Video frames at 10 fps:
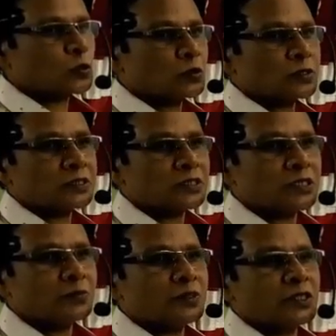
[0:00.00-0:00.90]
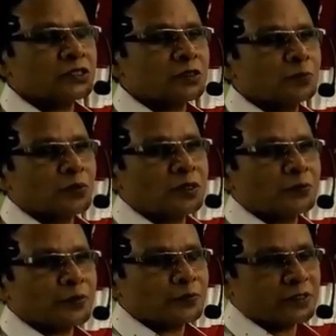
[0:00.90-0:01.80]
is called the termination of
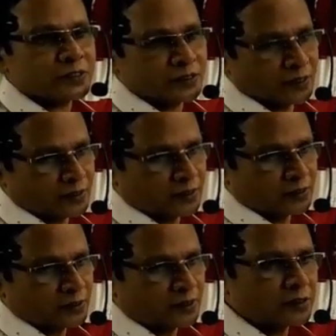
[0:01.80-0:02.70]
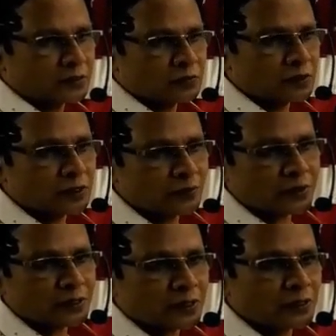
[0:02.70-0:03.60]
polypeptide synthesis. That's nothing
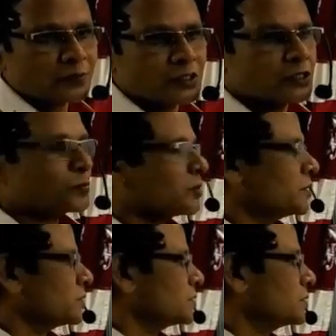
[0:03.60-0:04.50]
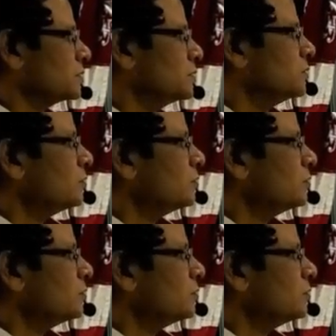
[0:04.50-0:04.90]
but the termination process.